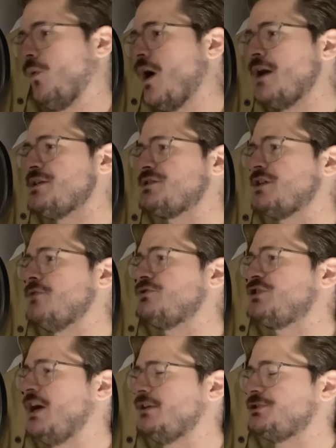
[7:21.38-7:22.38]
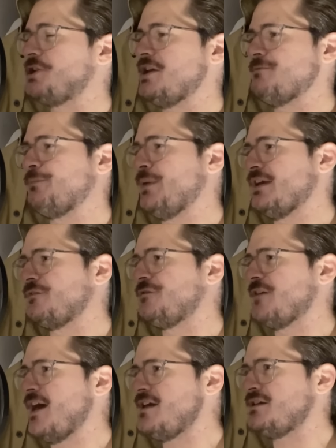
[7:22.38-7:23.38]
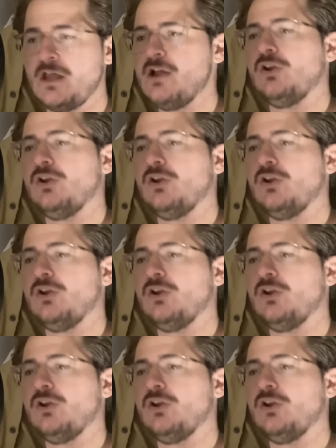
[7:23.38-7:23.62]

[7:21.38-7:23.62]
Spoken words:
Why so touchy, big face?